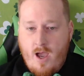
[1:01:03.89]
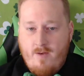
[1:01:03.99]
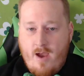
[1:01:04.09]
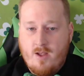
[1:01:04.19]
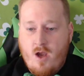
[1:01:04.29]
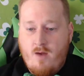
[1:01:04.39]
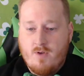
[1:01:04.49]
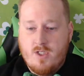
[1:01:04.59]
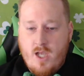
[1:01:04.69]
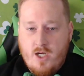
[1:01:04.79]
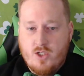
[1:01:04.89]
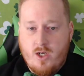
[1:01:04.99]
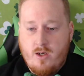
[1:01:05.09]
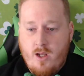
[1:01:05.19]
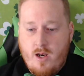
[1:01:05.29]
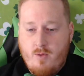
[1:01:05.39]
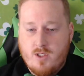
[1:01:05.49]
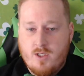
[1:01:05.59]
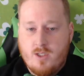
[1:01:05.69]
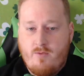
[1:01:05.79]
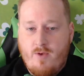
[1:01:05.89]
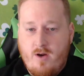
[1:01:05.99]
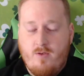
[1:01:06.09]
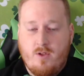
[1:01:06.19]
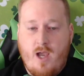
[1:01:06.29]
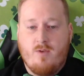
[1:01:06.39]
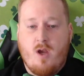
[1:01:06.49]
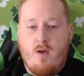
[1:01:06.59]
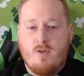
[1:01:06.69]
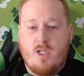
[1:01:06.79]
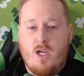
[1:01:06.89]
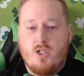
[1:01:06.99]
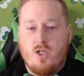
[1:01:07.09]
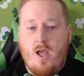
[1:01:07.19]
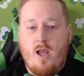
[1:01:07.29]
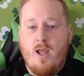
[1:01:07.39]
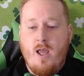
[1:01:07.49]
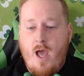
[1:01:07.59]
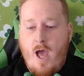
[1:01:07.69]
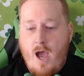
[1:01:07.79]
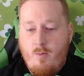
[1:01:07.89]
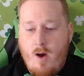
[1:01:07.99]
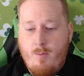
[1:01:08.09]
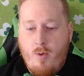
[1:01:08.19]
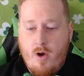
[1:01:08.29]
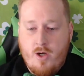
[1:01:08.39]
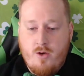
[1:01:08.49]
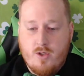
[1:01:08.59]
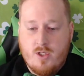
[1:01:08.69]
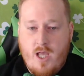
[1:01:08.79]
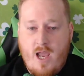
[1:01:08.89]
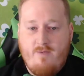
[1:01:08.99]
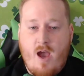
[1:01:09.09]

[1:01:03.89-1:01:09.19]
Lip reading: have had the conversation, and it wasn't fearful to have the conversation that at what point are you a slave?